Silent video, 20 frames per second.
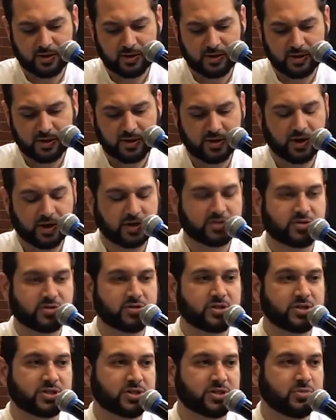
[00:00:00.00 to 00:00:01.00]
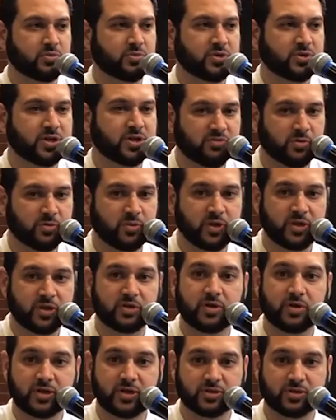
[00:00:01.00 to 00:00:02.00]
In our tradition, we never really
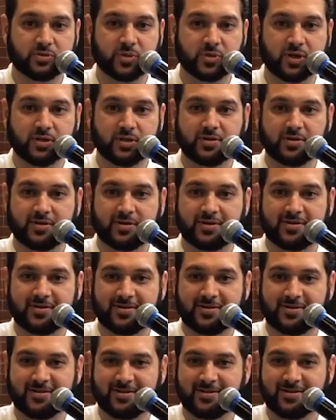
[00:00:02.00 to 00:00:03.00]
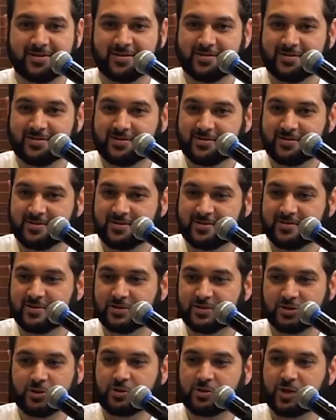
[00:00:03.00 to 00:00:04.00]
graduate.
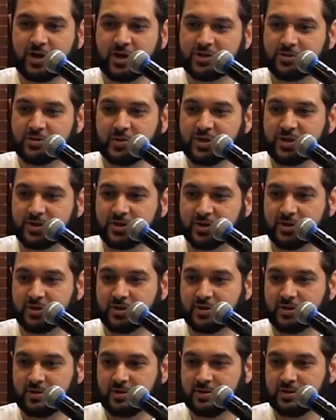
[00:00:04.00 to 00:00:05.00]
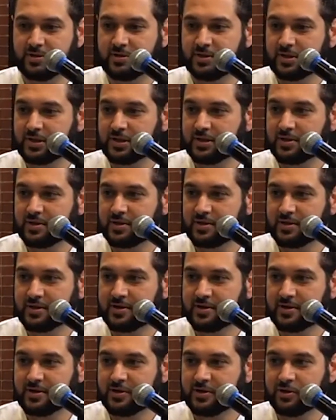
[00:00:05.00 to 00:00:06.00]
There's no graduation.
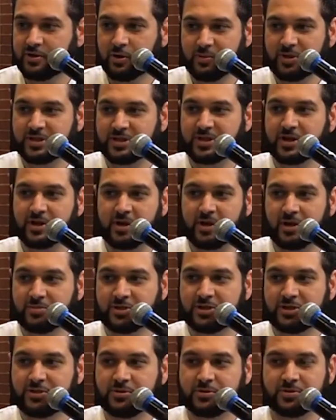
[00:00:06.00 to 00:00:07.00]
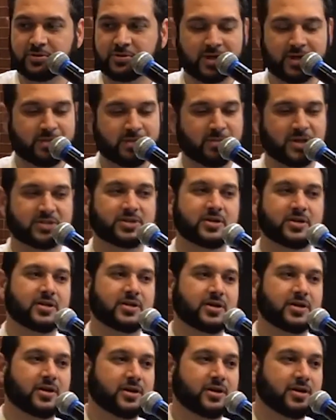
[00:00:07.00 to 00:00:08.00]
Nobody's going to come to you and say,
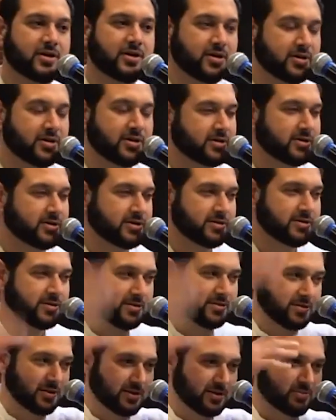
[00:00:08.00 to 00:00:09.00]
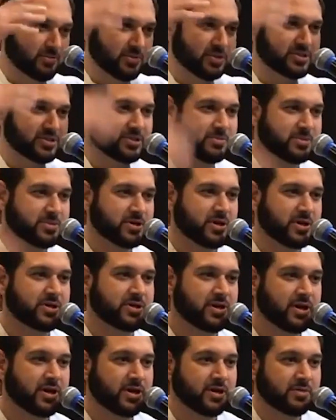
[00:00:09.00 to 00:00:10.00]
mashallah, put something on your
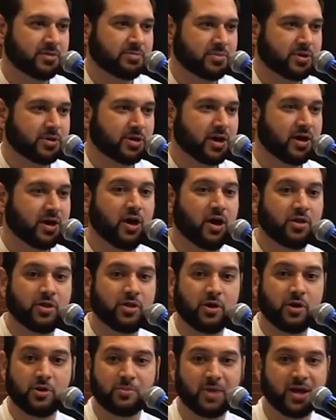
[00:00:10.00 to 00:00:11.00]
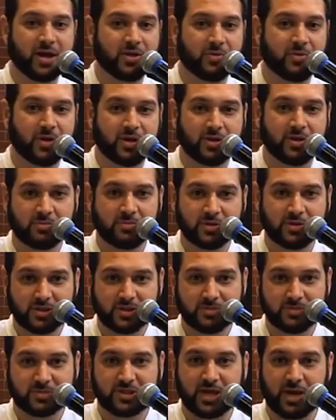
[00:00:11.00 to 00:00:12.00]
head. But although, by the way, the
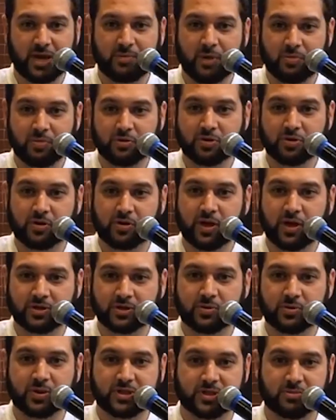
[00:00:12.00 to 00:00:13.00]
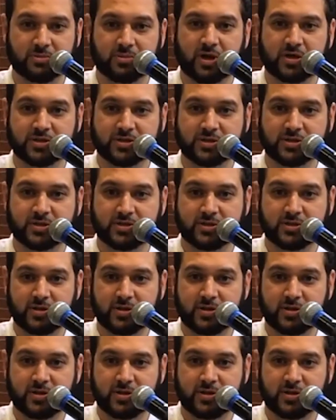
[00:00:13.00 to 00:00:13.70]
Muslims came up with the graduation process.